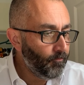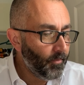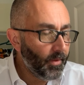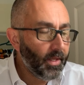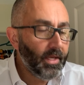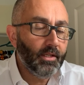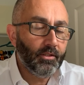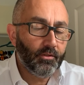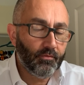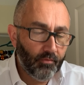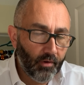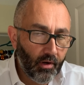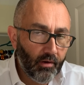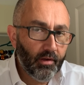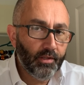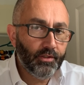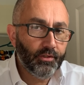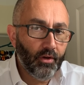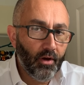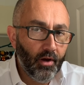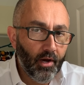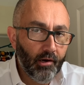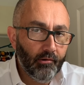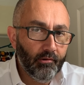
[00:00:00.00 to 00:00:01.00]
It's very
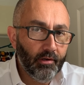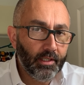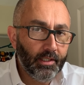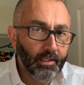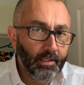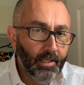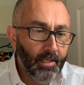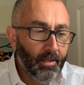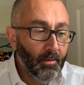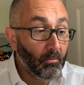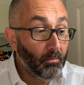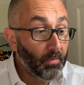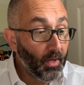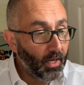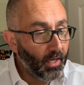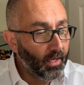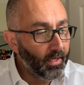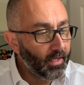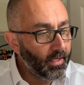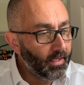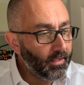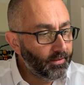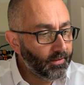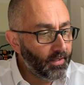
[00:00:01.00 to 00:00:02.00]
tiring,
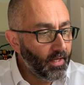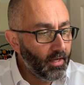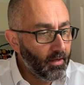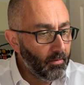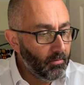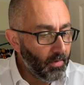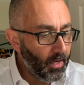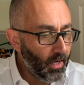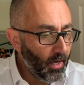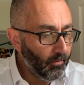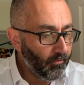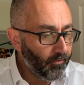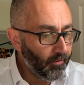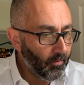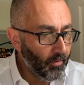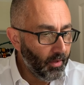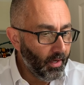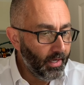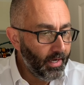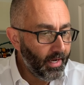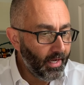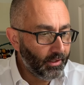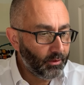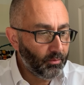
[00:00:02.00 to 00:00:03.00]
but it's geared me up for
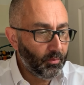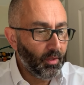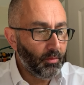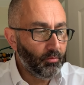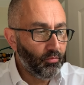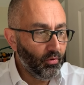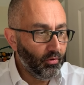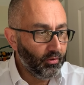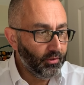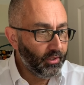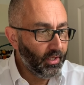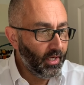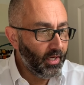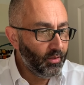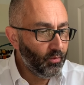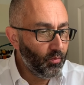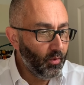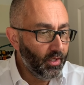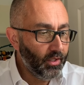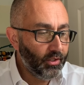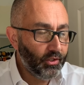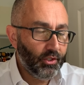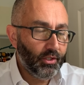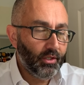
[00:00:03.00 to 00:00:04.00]
my next big project,
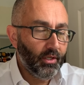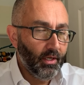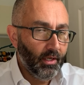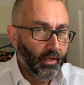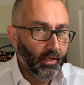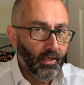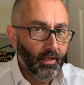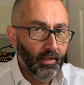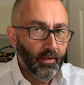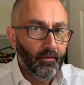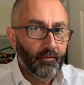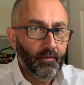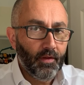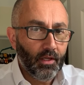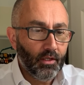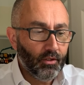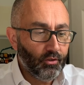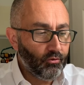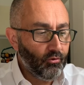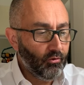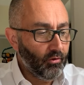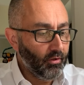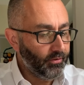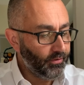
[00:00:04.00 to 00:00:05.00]
which,
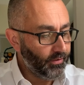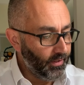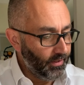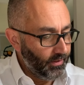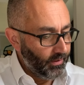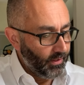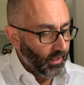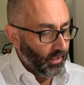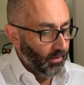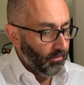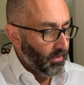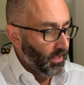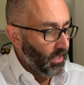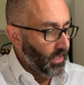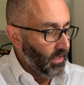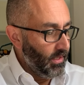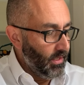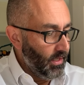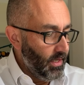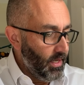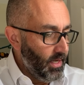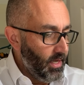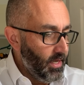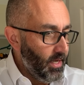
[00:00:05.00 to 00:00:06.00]
fingers crossed, is going to be
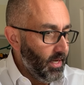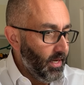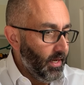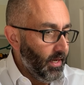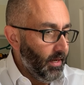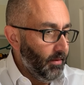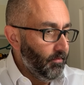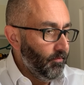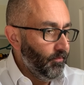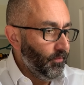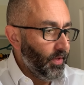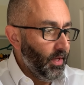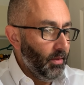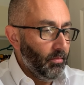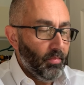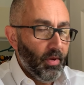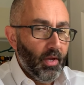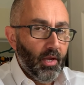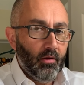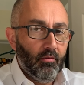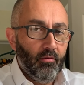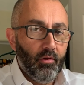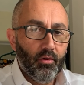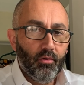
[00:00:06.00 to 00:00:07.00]
the
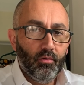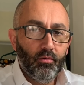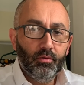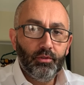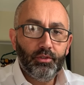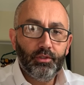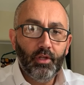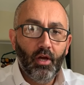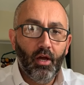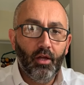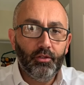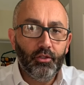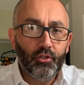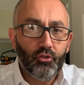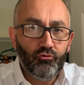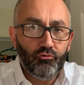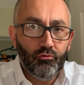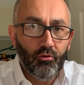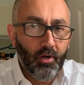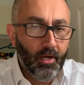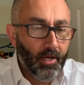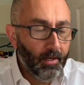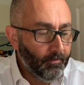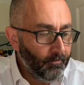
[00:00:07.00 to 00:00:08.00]
Imperial Star
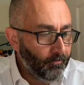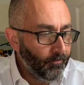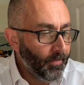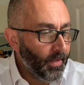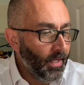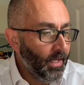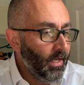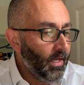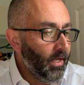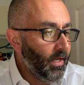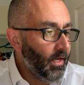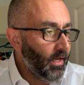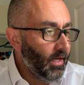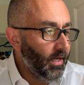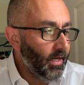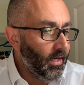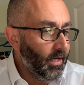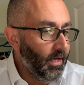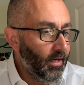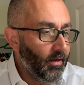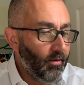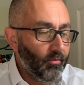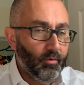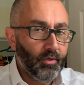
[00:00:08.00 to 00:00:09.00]
Destroyer,
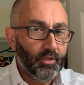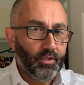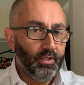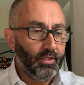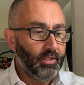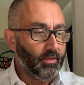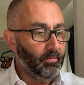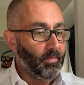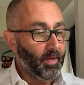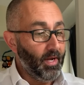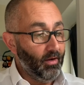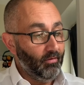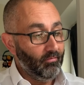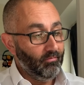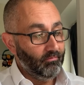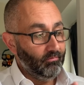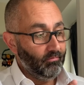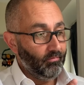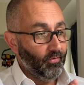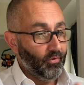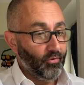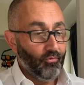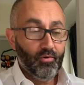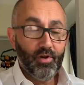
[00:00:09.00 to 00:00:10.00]
which is about
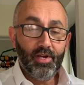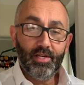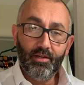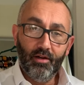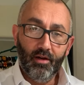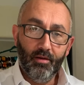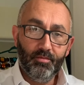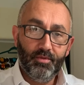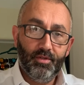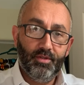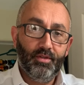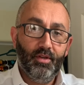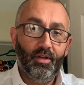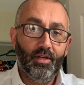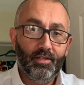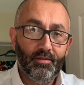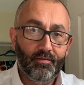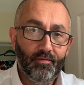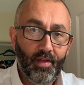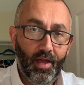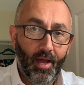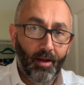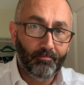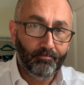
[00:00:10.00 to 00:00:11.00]
3 times the size
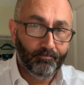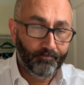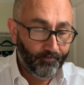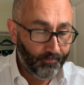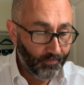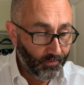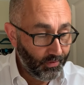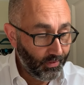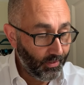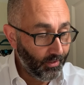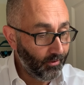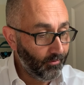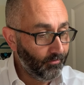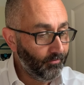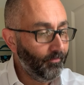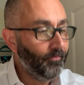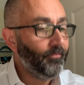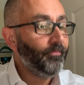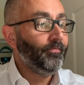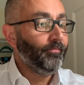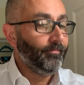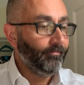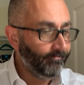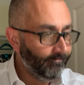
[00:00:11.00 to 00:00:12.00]
of that. So
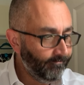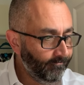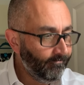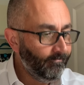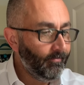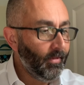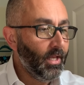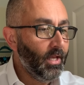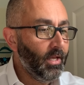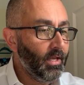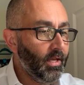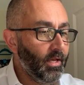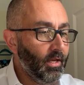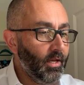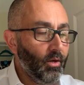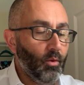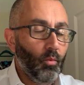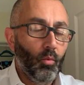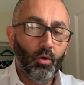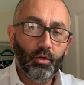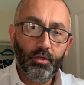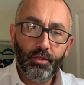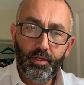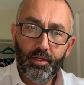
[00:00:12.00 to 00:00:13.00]

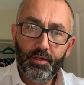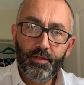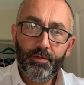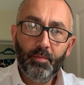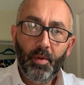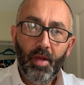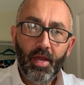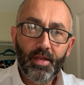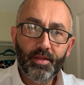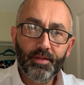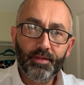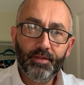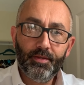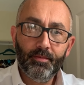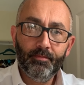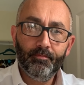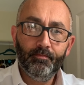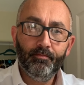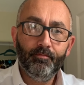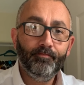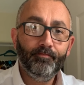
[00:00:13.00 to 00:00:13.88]
watch this space.